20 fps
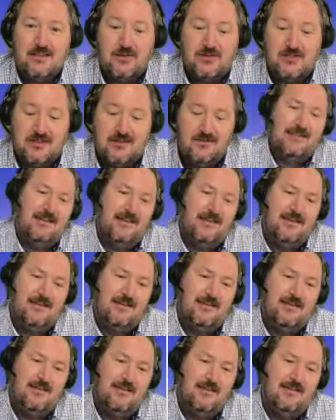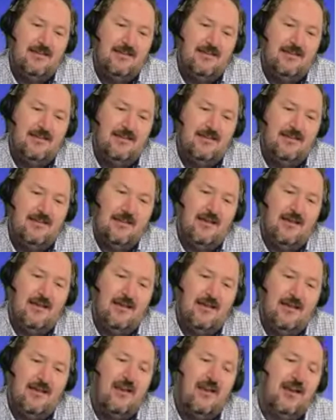Solution, or ALICE.
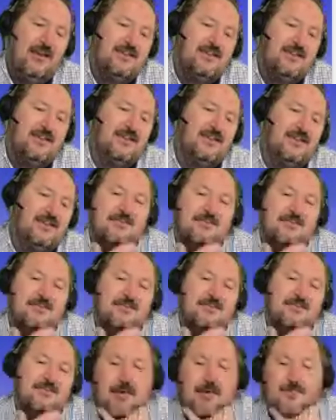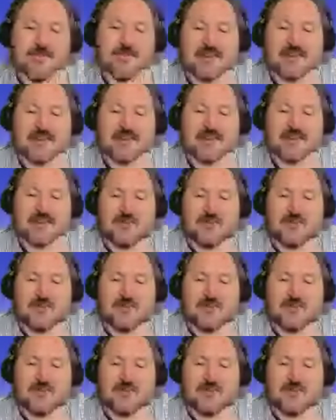I'd like to take some time